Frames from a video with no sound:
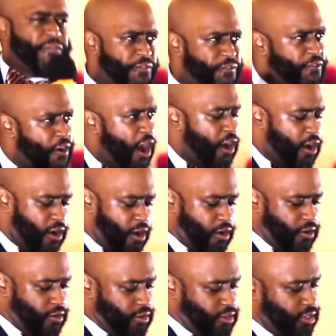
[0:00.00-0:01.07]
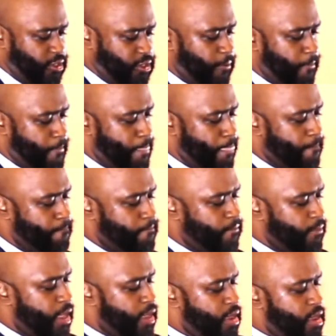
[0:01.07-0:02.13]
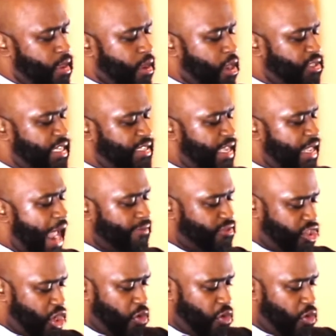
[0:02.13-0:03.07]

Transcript: falls. Because he said, I've